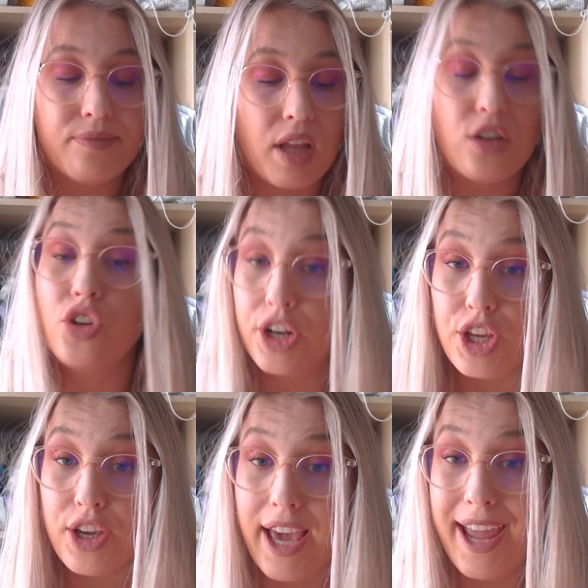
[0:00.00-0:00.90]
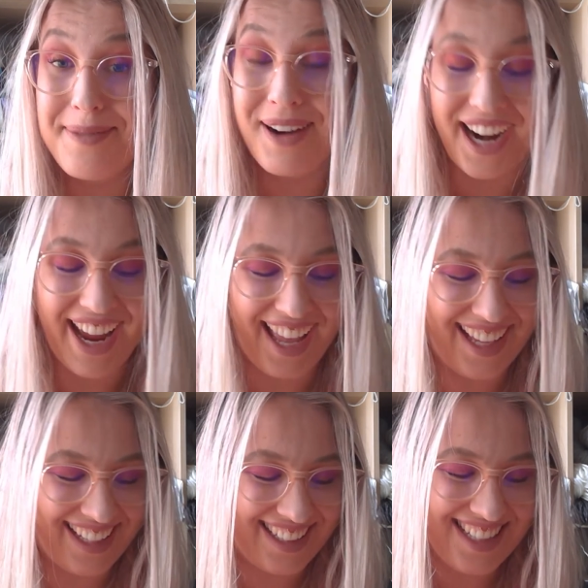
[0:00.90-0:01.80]
Not a UK
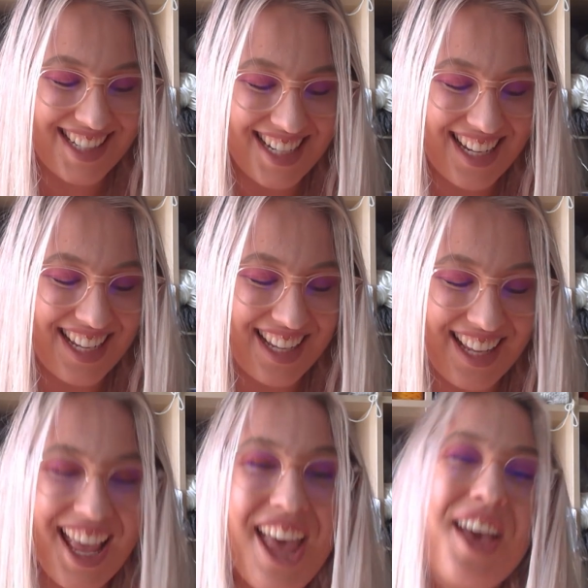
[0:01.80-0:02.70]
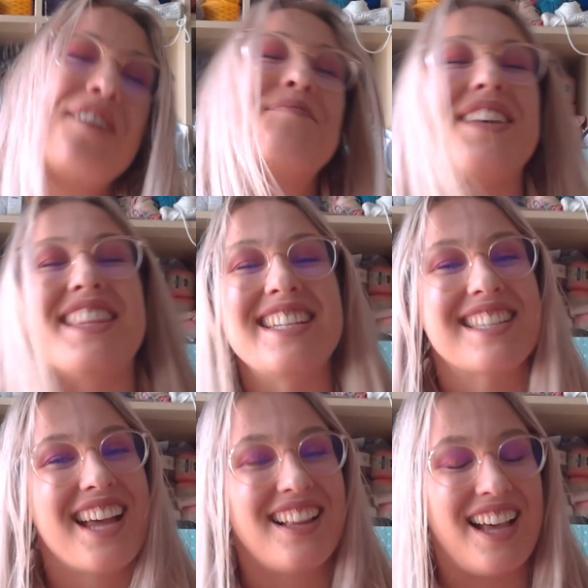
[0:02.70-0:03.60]
brand. But this
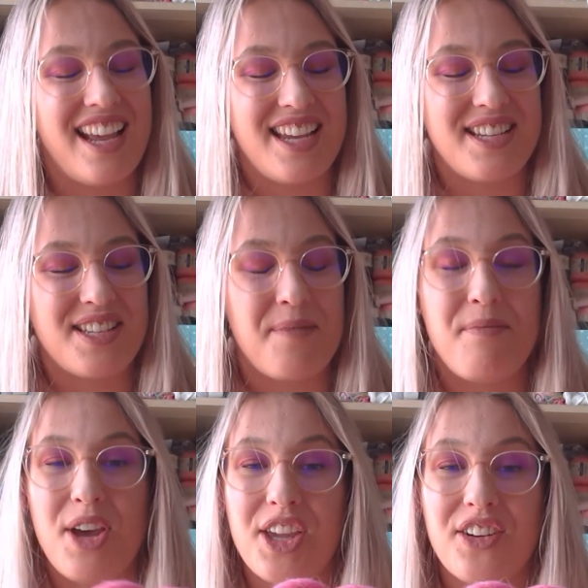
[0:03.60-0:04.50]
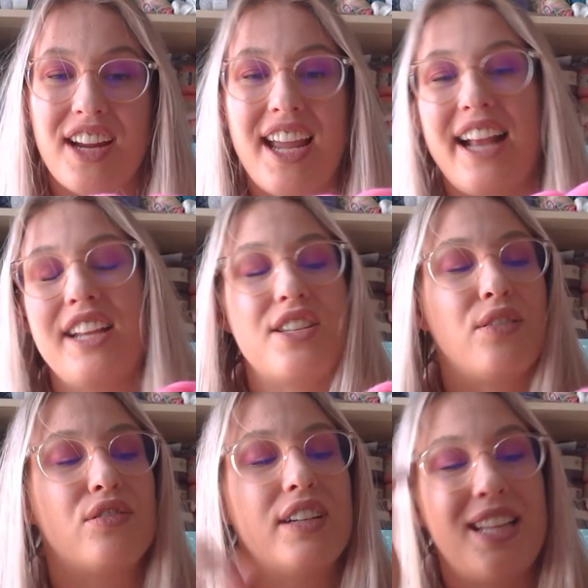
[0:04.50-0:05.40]
colour is Mercury, and it's a
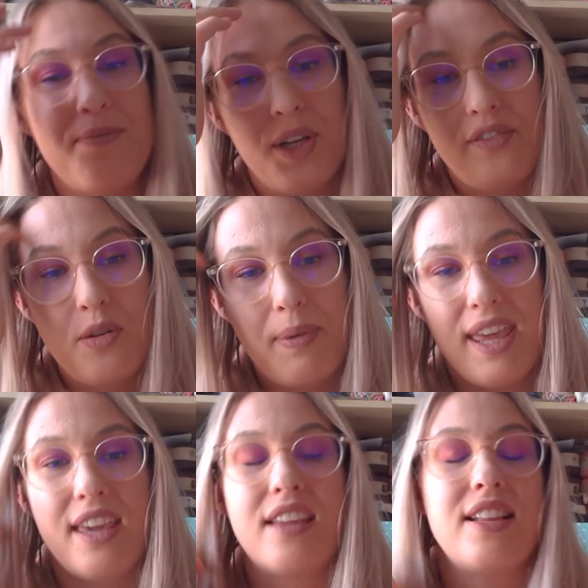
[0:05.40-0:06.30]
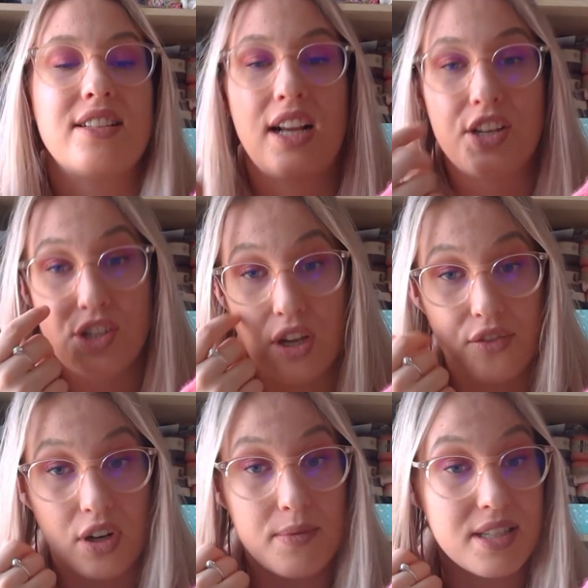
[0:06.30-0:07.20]
really beautiful pink that's kind of shot
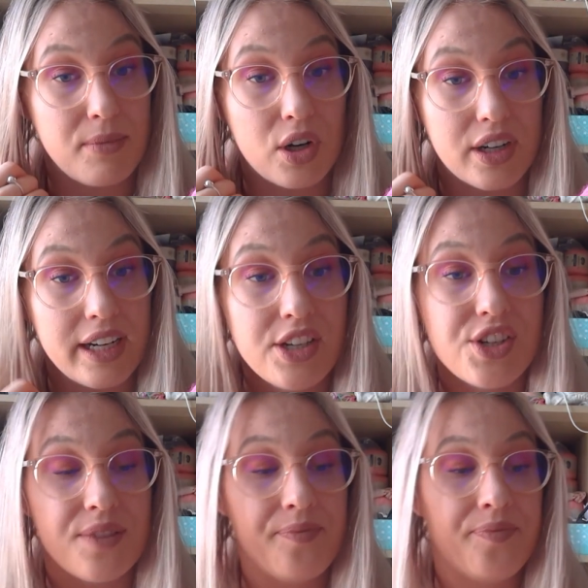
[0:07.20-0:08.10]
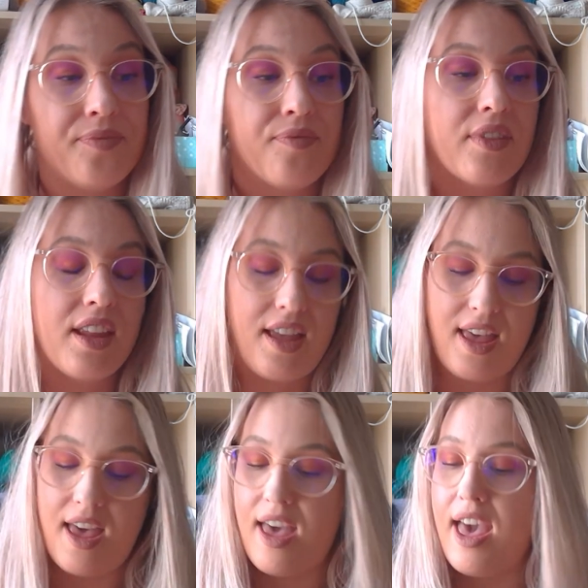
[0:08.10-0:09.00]
through with some orange.
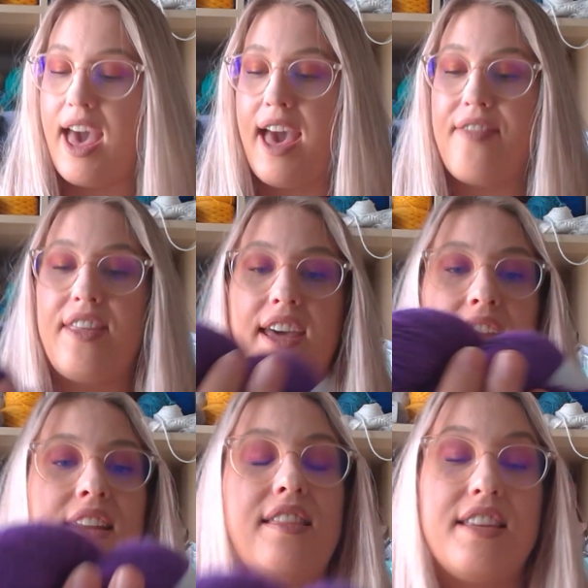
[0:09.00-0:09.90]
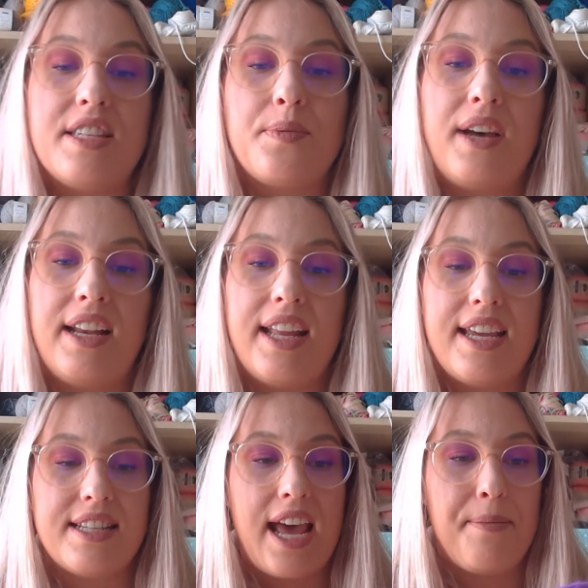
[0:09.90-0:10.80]
And then this one
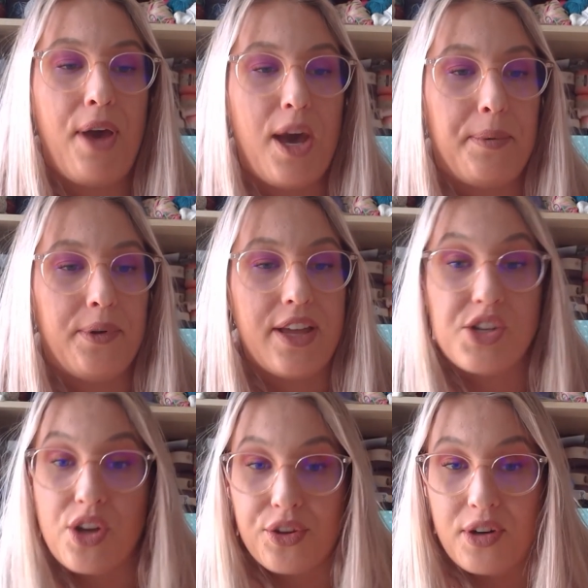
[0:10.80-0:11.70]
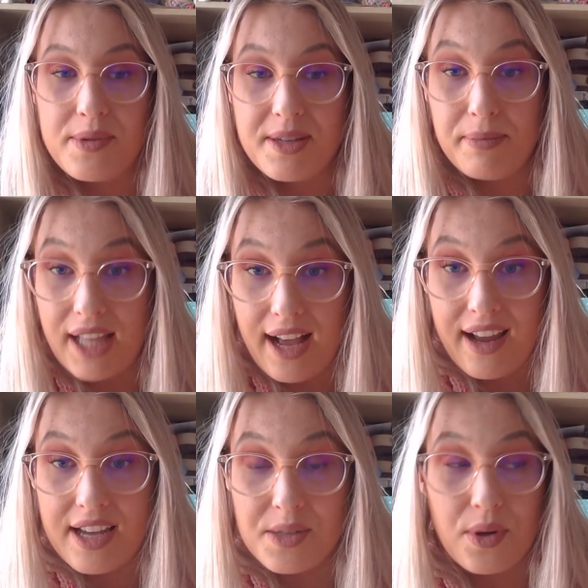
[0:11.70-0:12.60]
is a purple that's shot through with some black
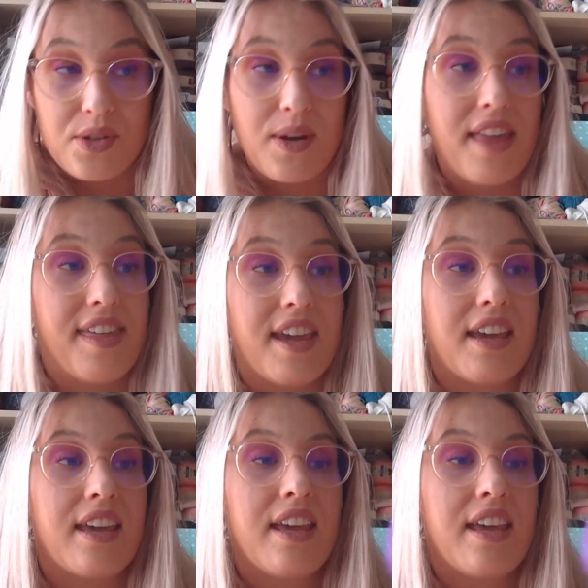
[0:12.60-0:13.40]
as well. So I think